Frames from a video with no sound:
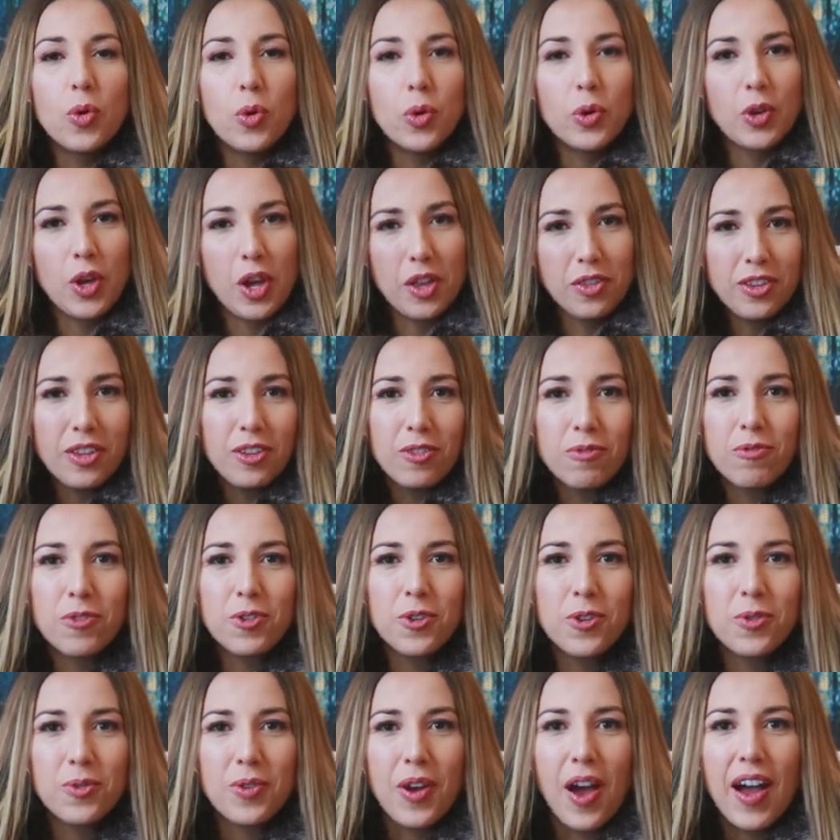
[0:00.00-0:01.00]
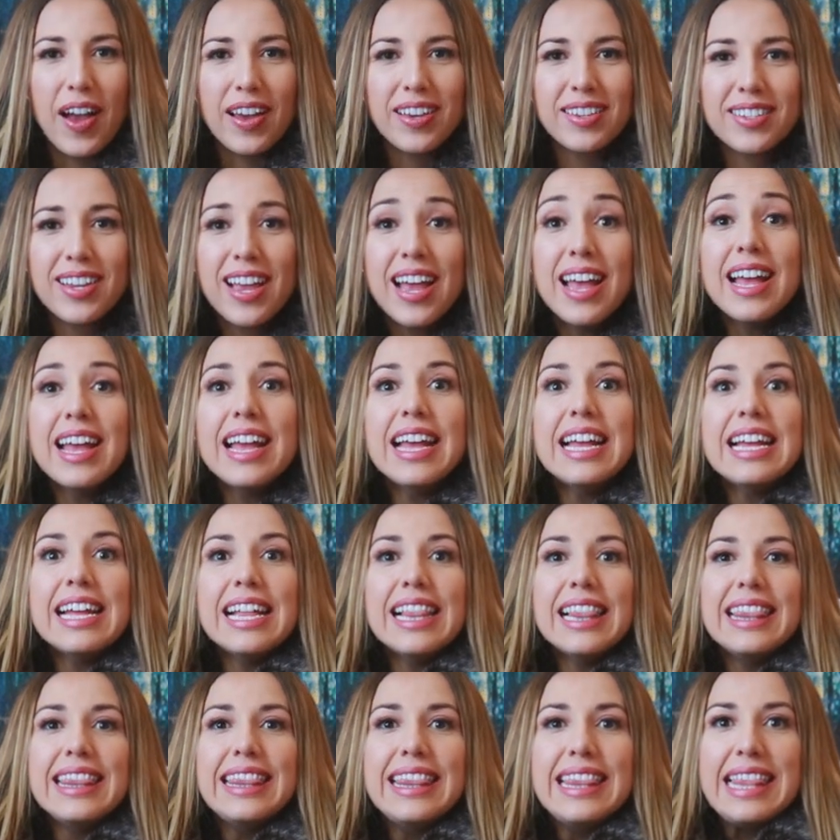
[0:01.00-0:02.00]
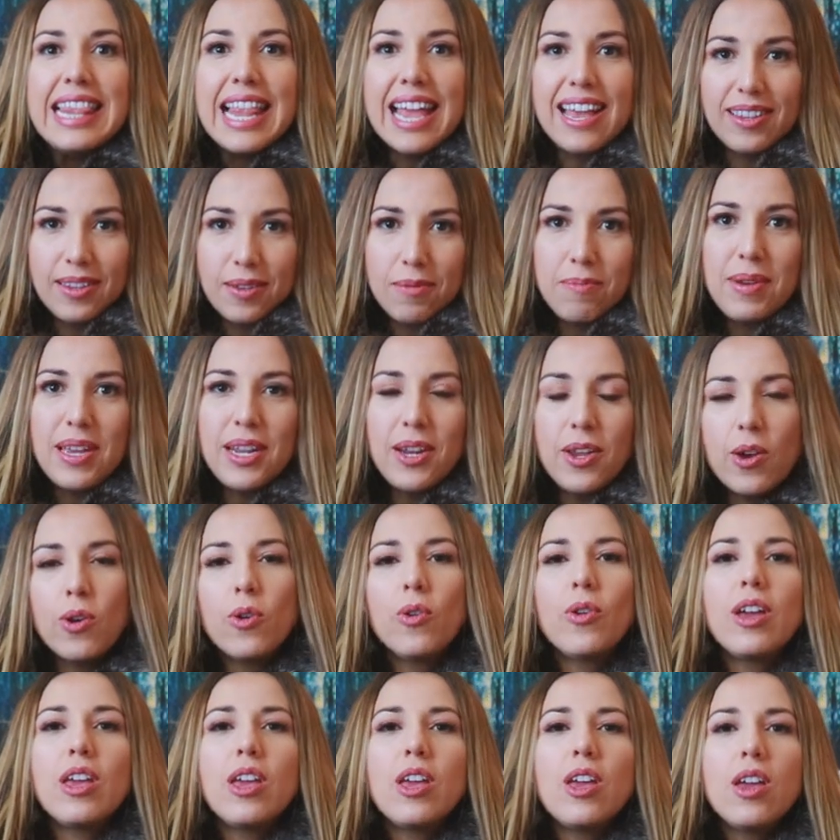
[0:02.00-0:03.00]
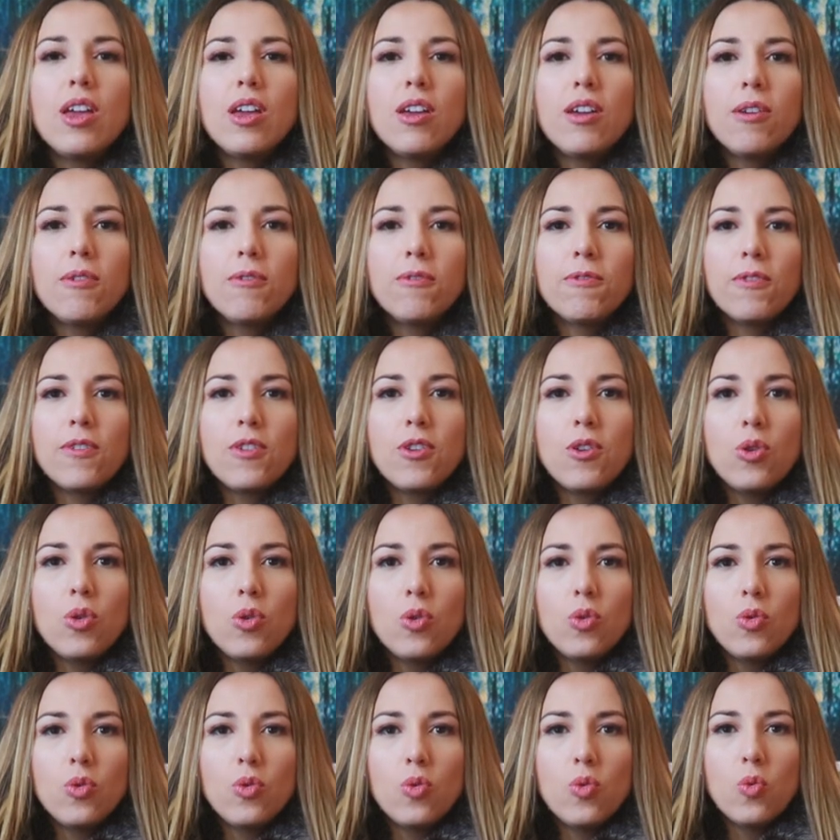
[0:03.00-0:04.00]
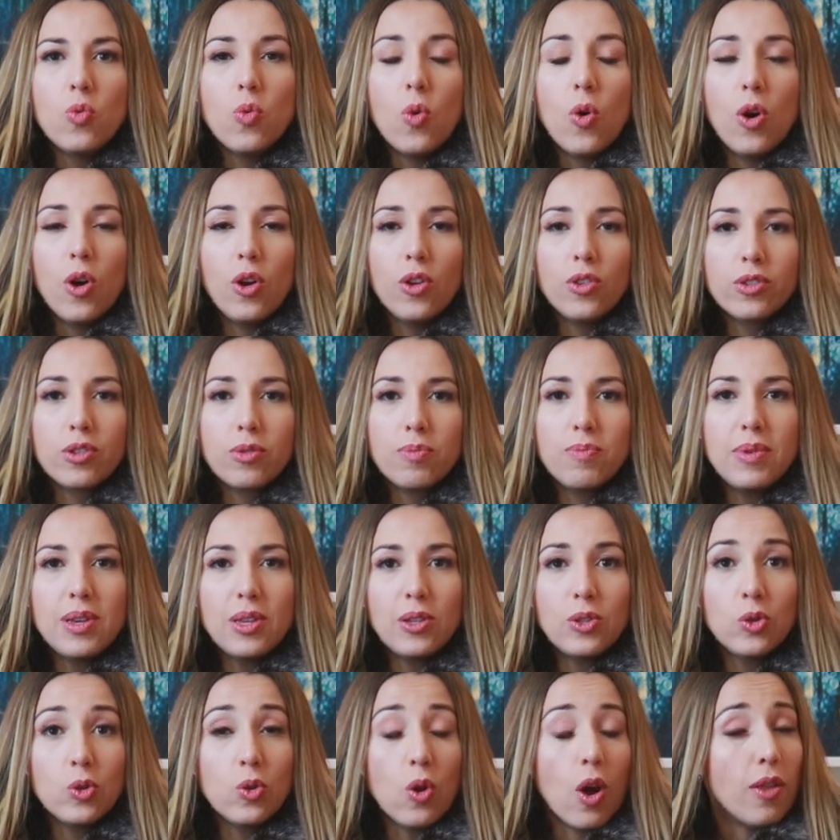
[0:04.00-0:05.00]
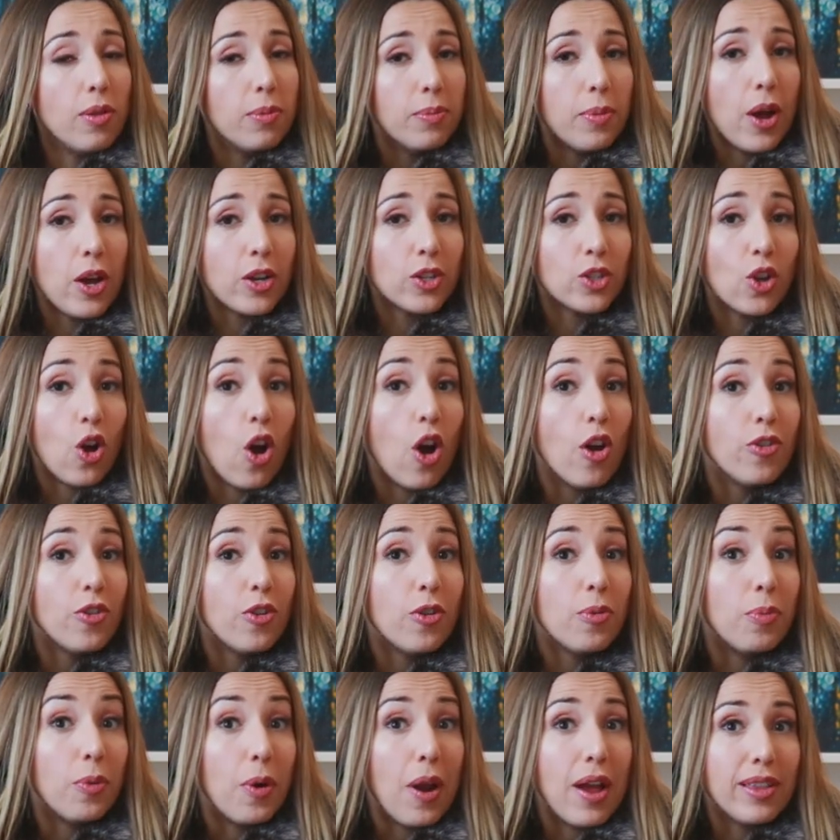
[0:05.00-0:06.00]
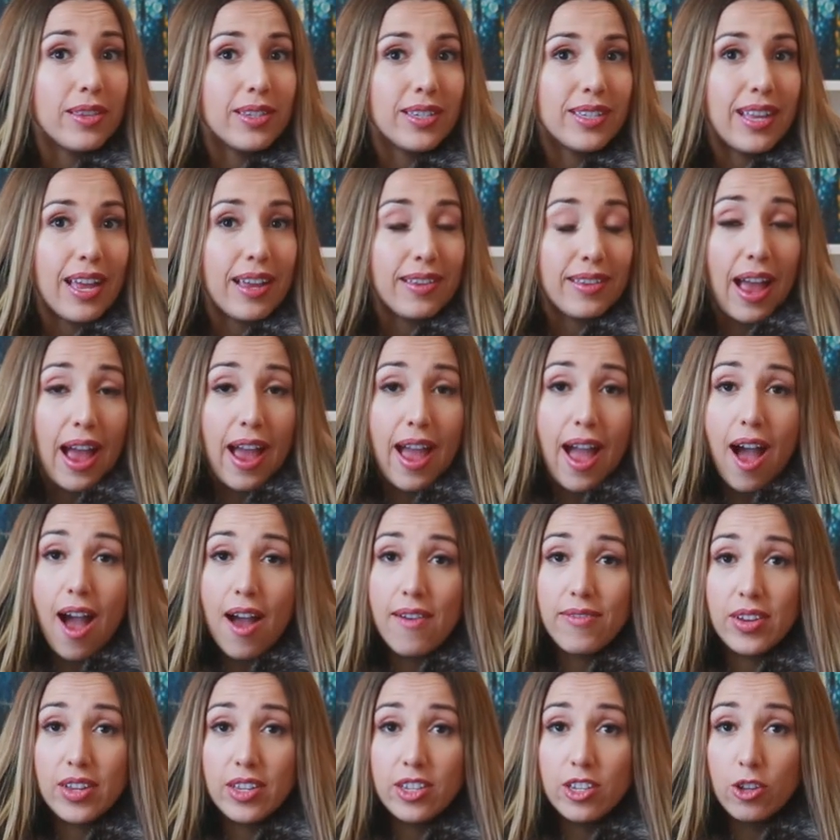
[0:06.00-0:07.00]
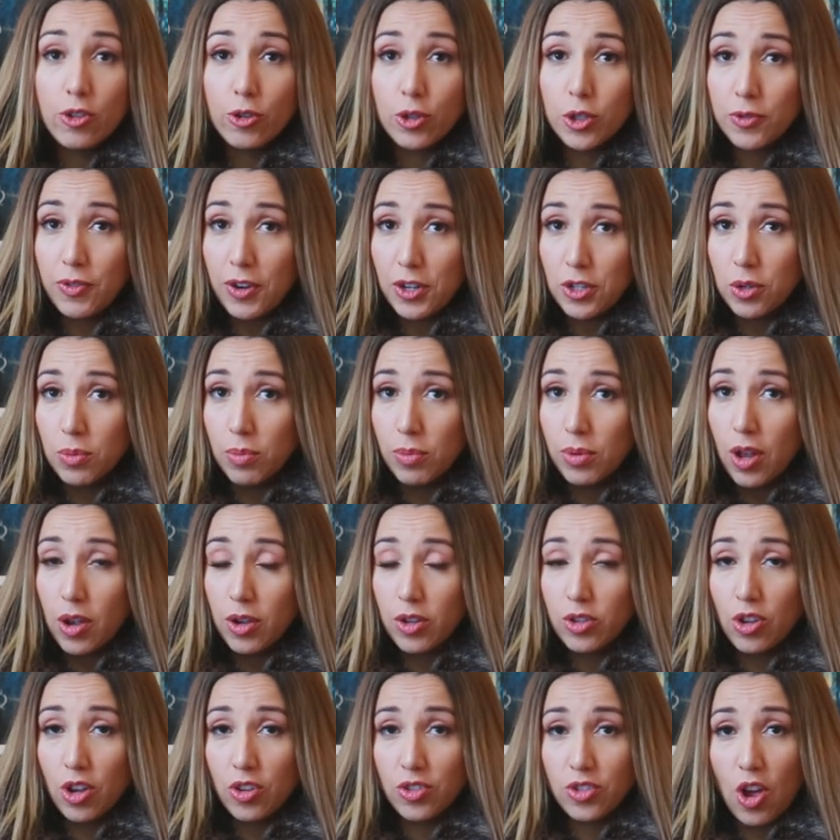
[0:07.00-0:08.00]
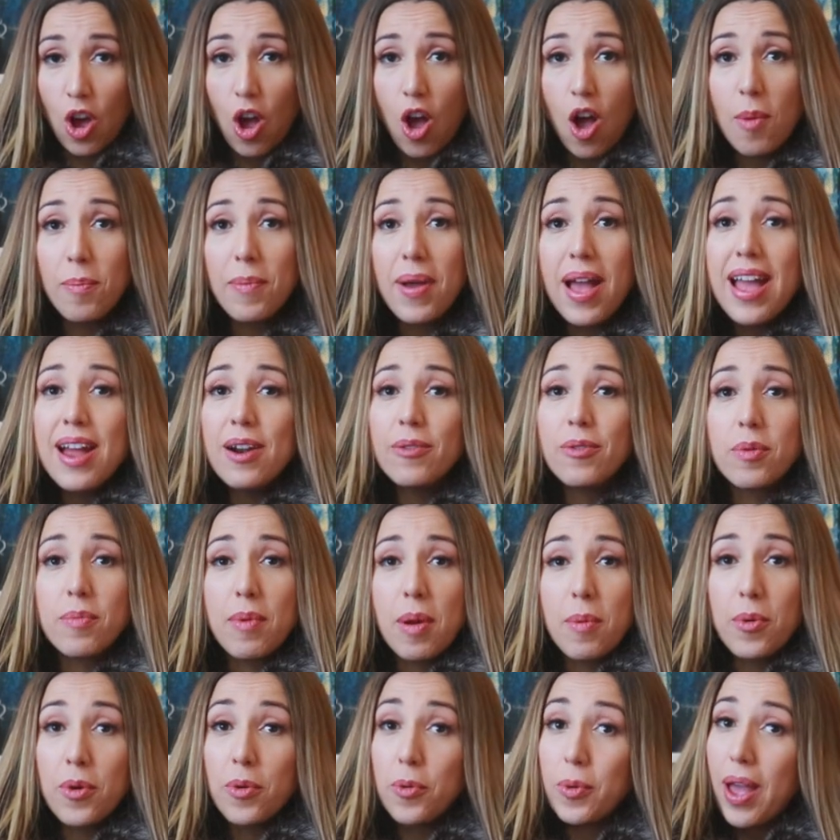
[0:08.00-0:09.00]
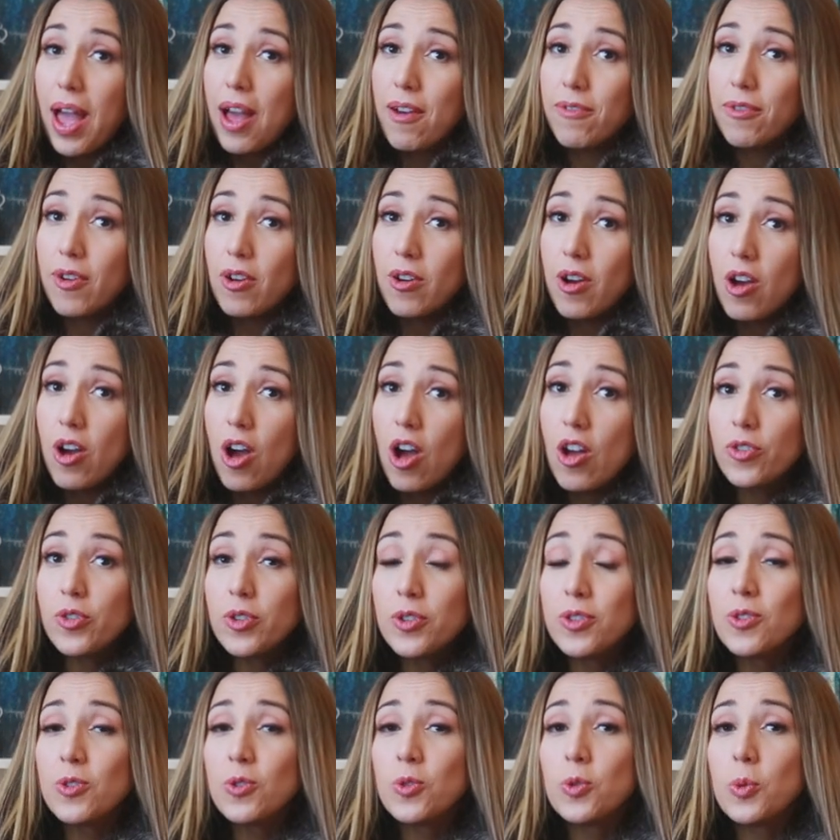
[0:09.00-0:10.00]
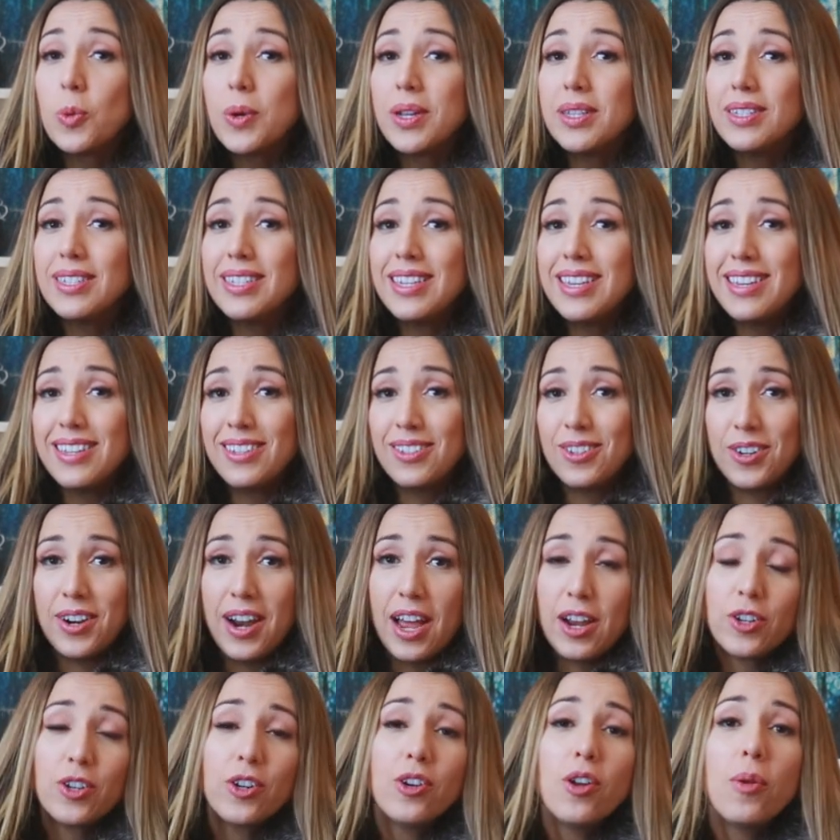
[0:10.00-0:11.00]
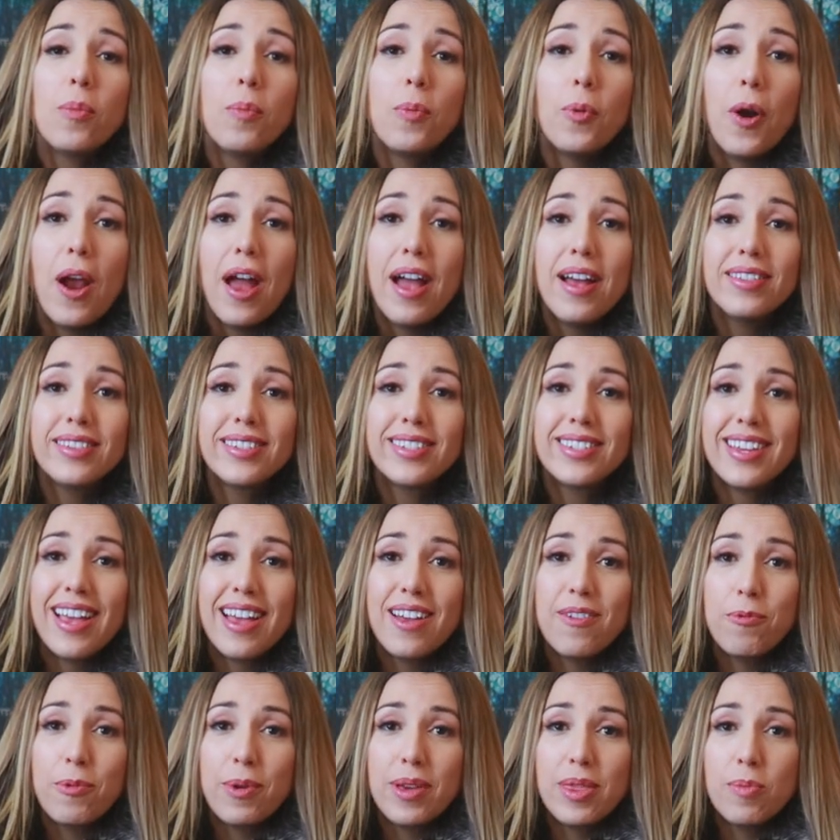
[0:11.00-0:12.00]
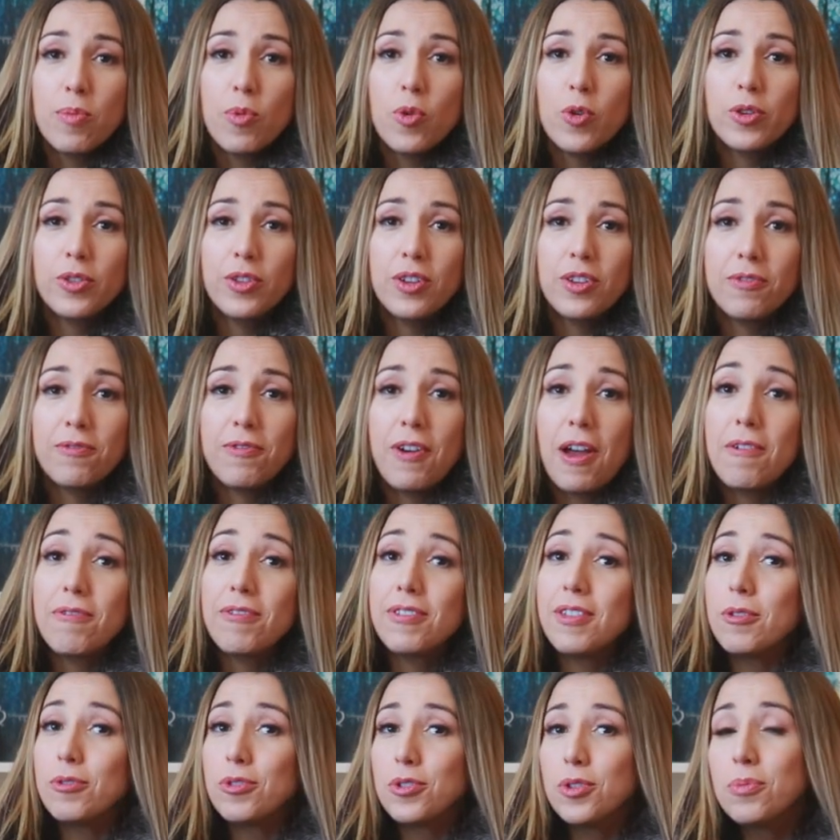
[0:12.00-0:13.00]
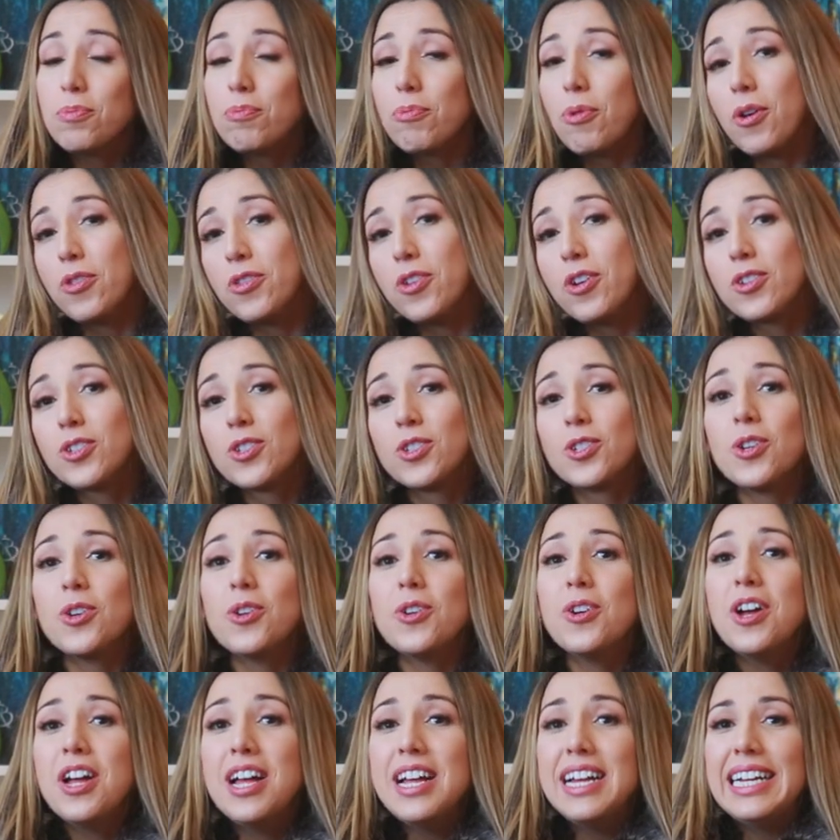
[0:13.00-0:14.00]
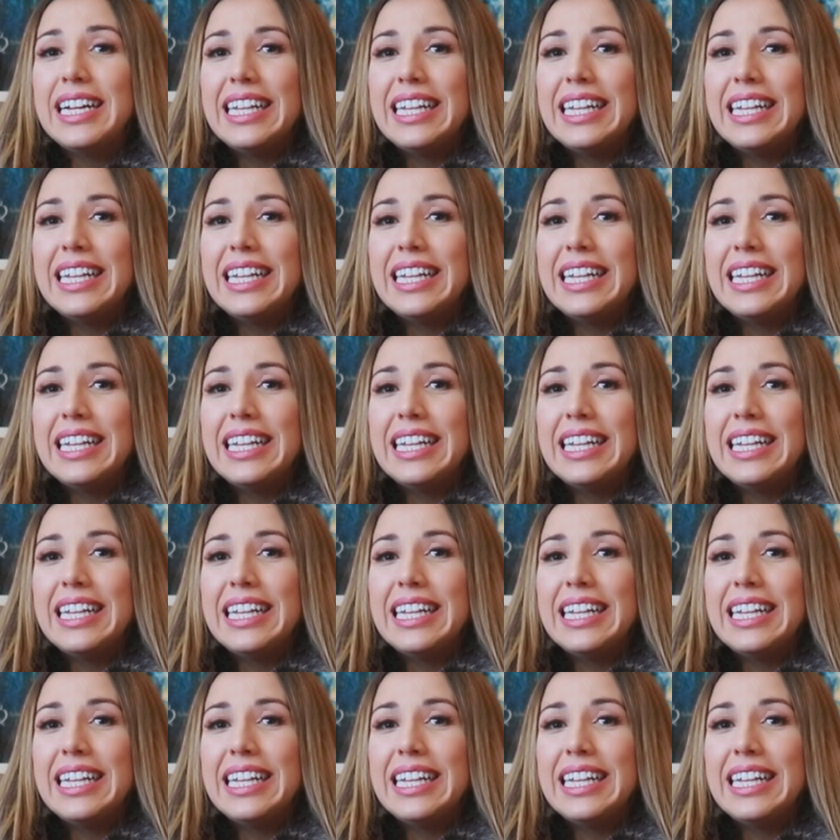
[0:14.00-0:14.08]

more content for you guys. Let me know if you want me to unbox other brands that I have in luxe fashion blog dot com. Remember, we have one hundred twenty international brands with more than five thousand products, so